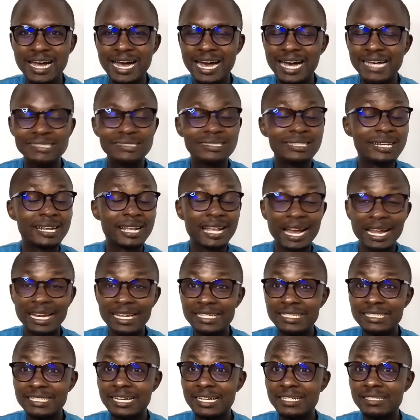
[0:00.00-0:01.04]
and the
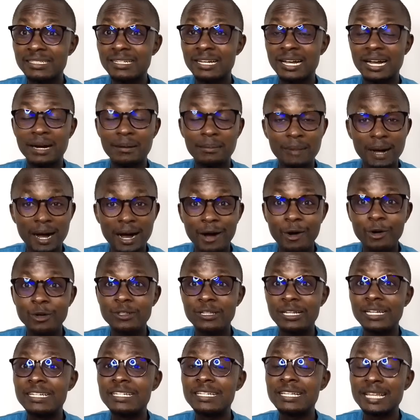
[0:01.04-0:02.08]
reality has come out
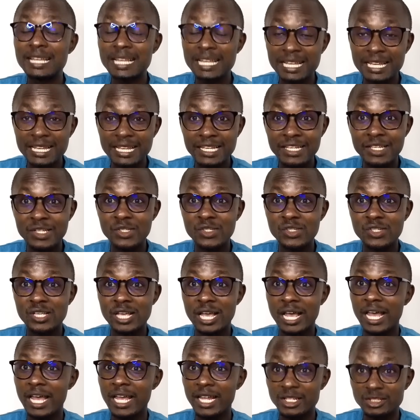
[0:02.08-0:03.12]
that he is
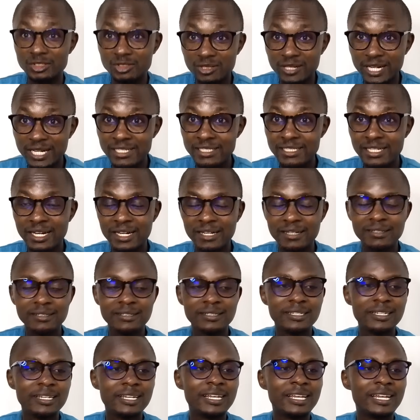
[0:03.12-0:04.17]
a traitor,
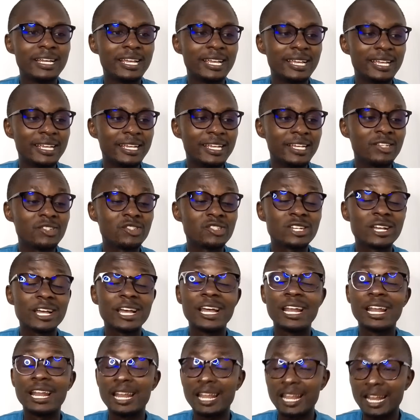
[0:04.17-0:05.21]
he is
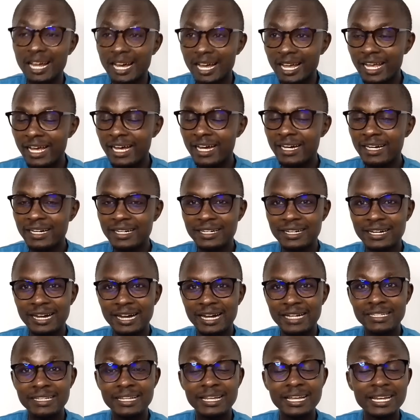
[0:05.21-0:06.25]
a liar,
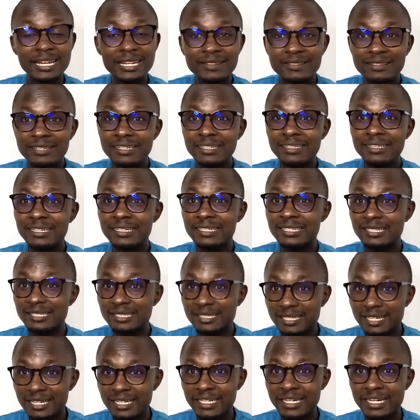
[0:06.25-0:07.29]
and anything that is
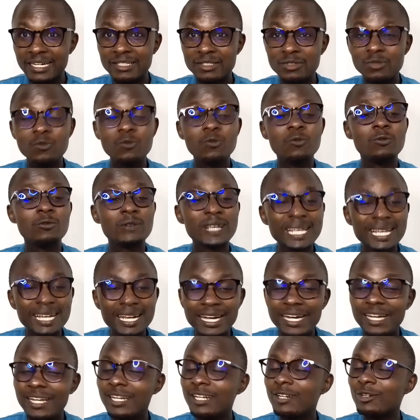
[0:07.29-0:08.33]
telling us we
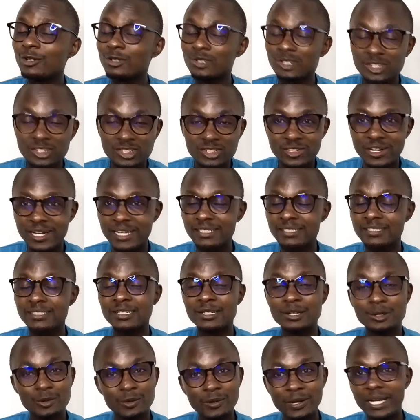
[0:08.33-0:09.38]
cannot trust
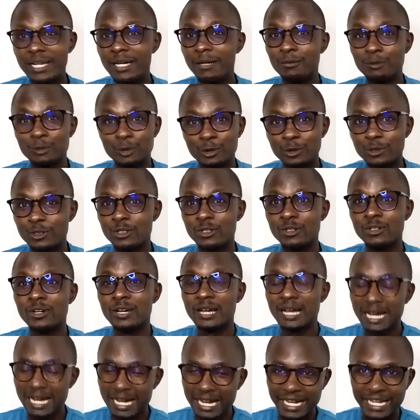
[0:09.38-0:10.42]
William Ruto
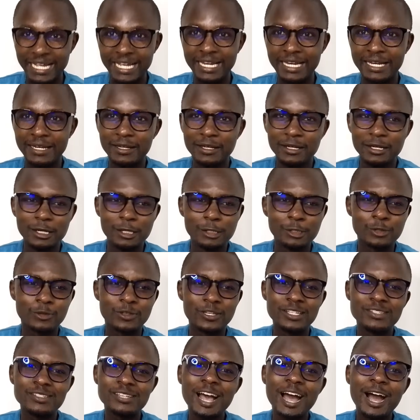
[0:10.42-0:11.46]
again. So
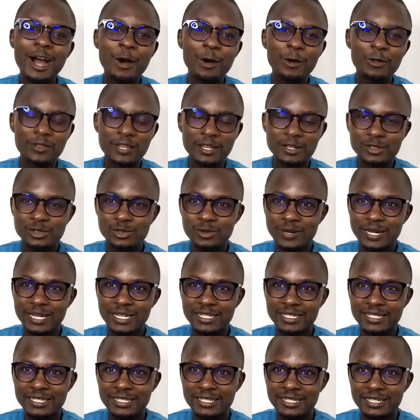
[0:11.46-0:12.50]
this is how things
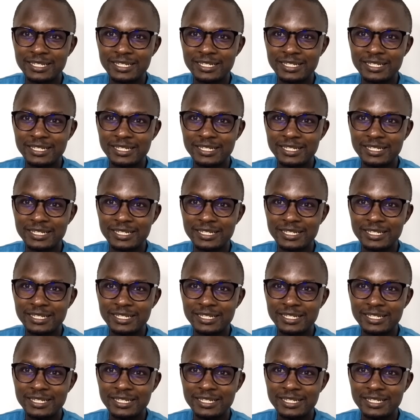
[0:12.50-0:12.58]
went